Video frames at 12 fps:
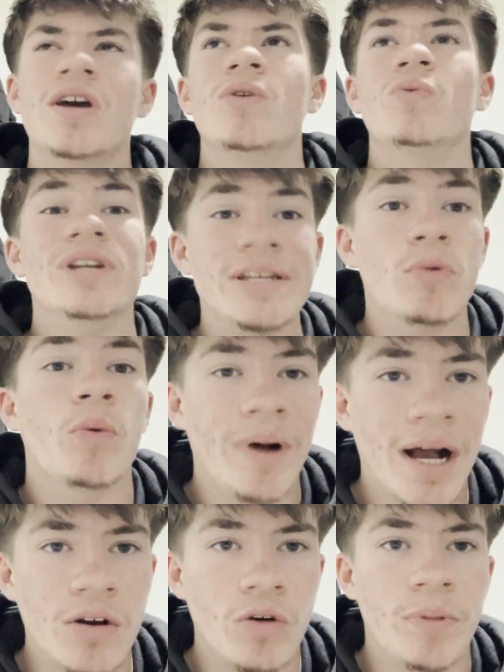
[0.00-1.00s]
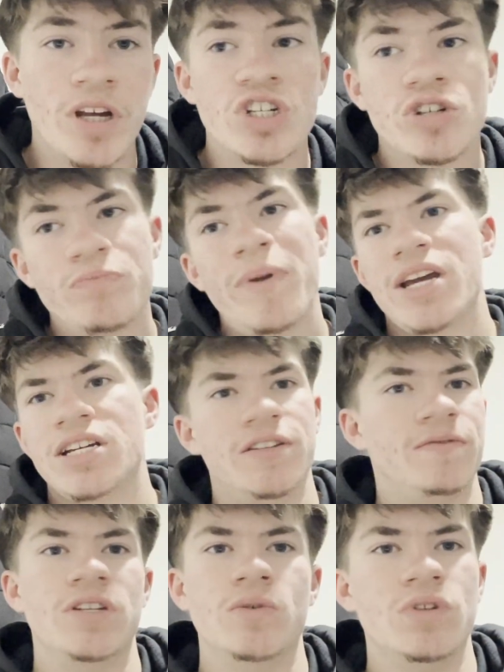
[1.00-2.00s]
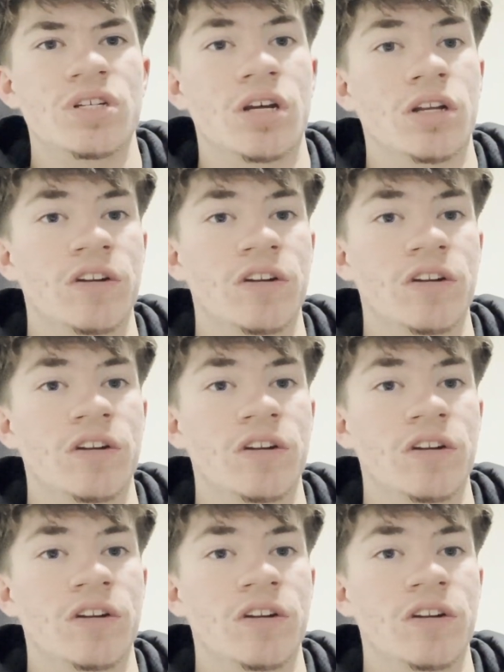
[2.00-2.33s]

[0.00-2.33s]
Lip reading: we need more backup, especially for UCL,